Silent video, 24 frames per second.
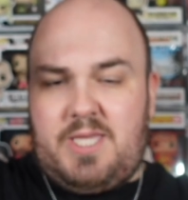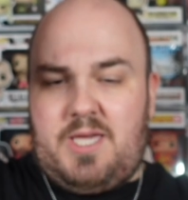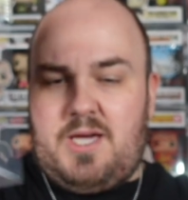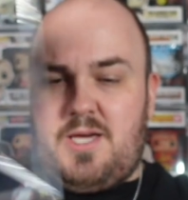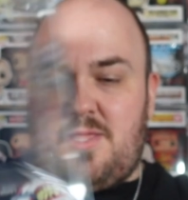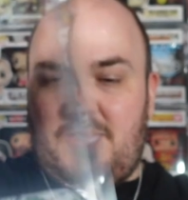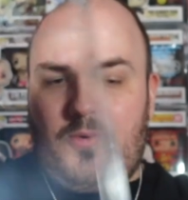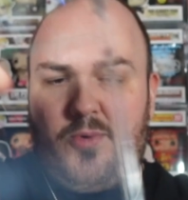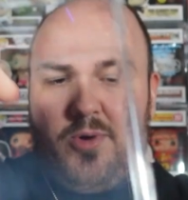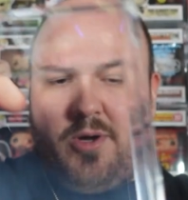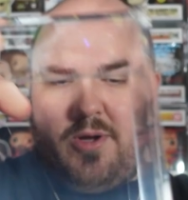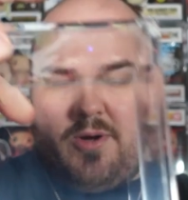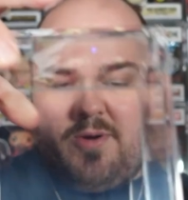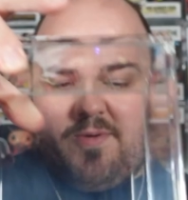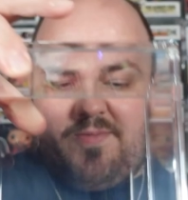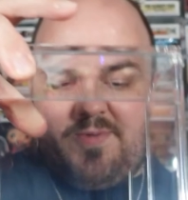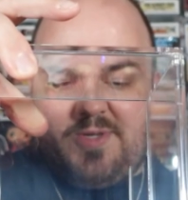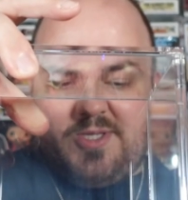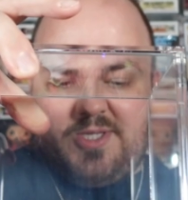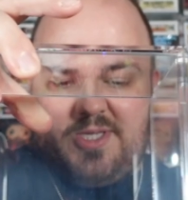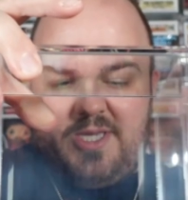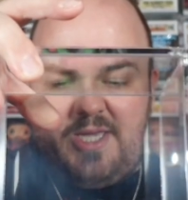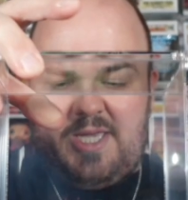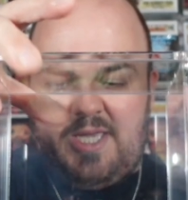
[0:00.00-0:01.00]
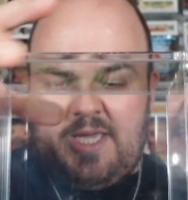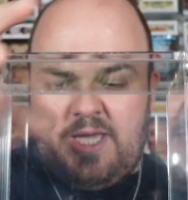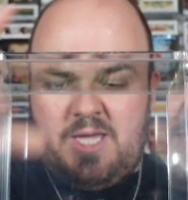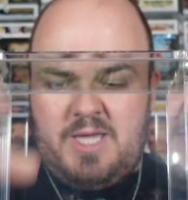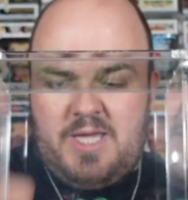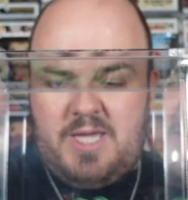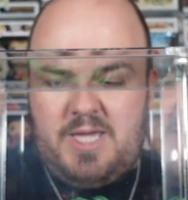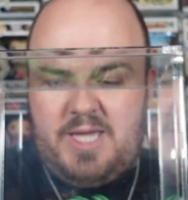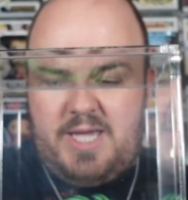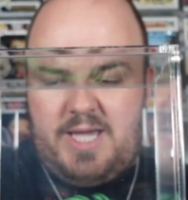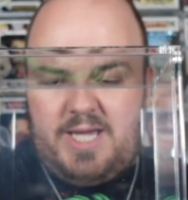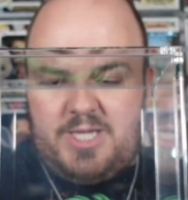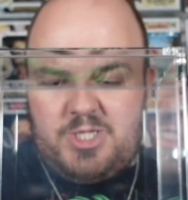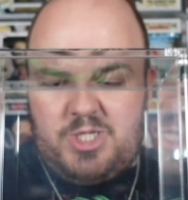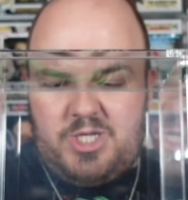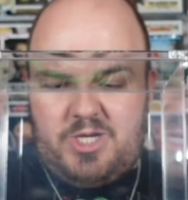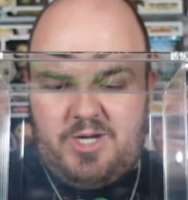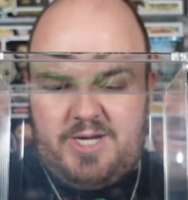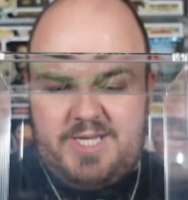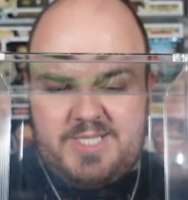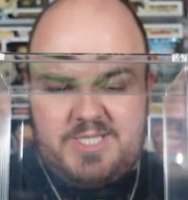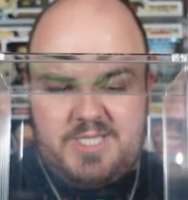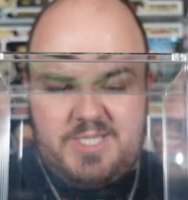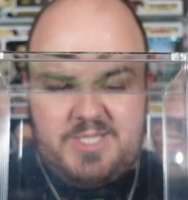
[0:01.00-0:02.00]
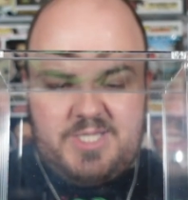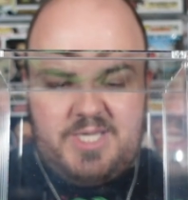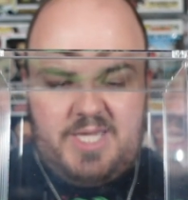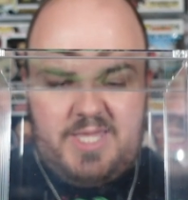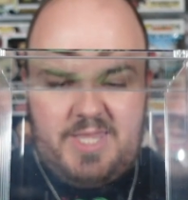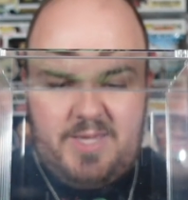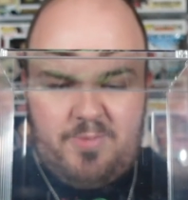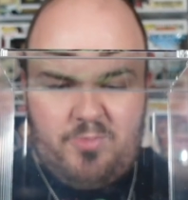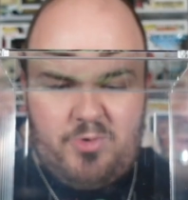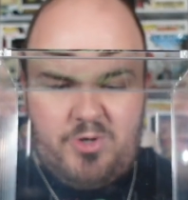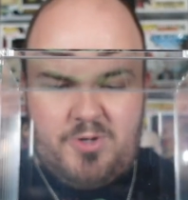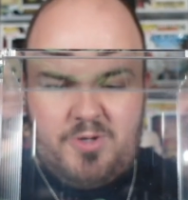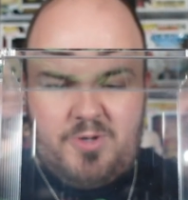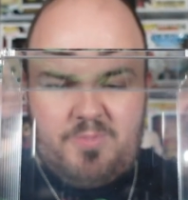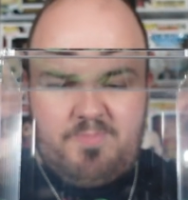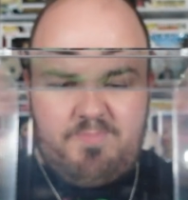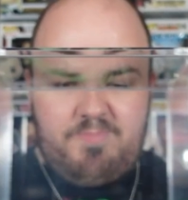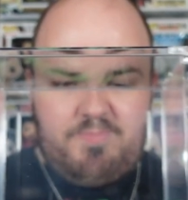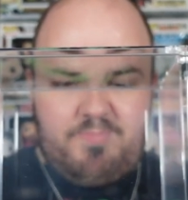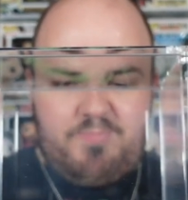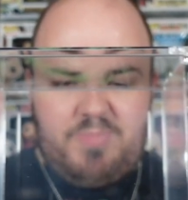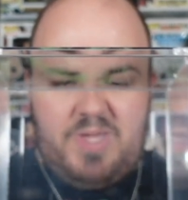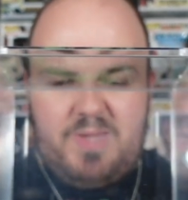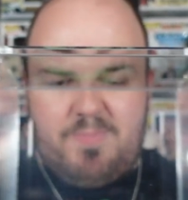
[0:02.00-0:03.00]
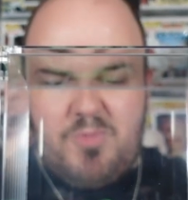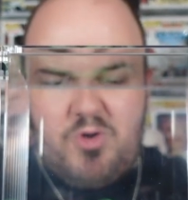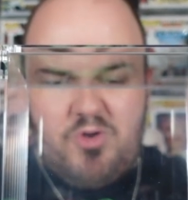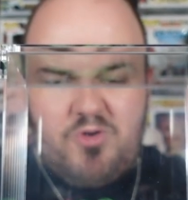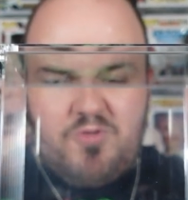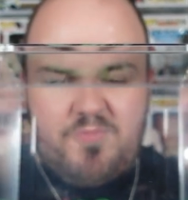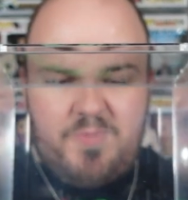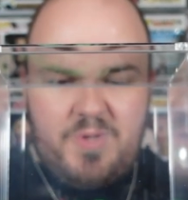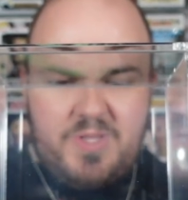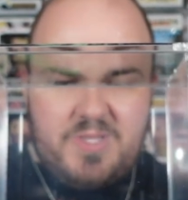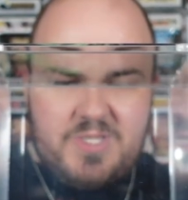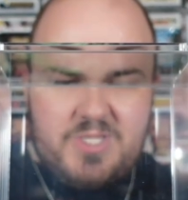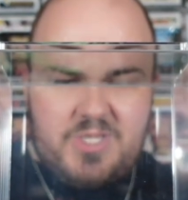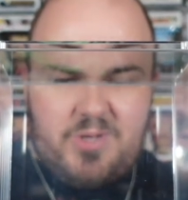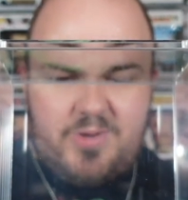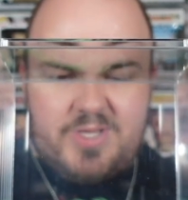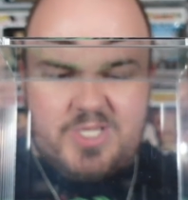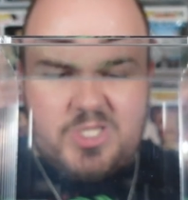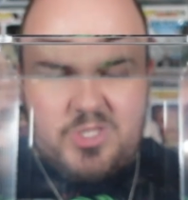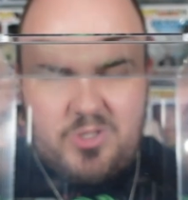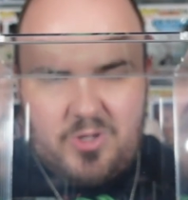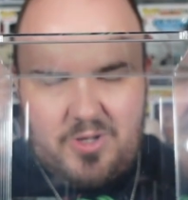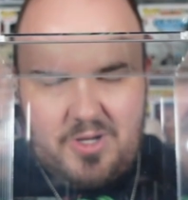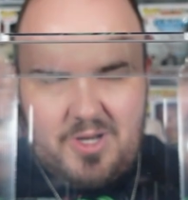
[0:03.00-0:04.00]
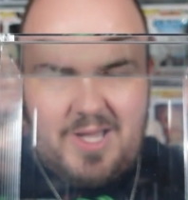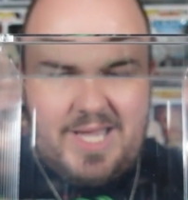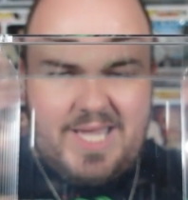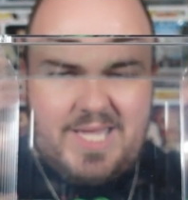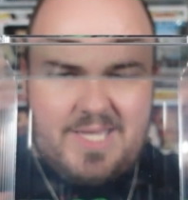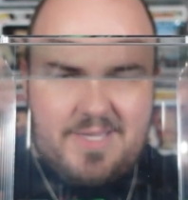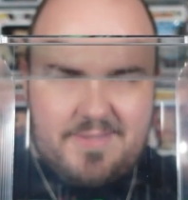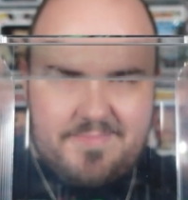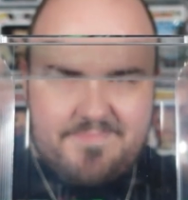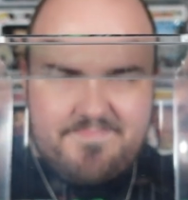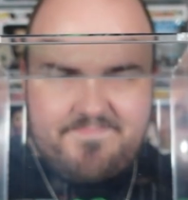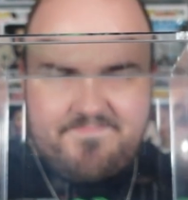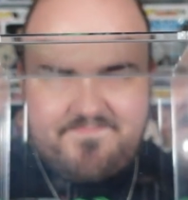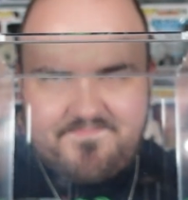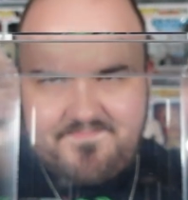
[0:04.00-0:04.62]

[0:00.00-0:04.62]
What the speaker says: the other one. Obviously, as you guys can see, there would be movement, so it's not like